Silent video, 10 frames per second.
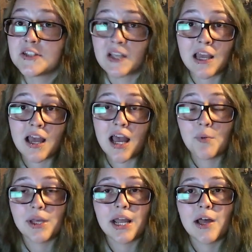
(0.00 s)
singing
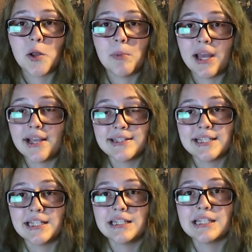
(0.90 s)
Highway to Hell by
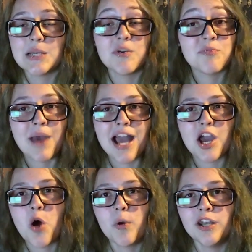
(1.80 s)
AC/DC with
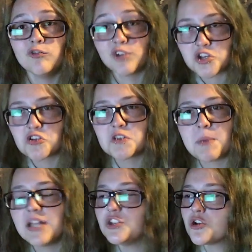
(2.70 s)
Matt Cullen and Richard
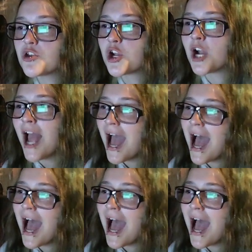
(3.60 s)
Spade Jr.,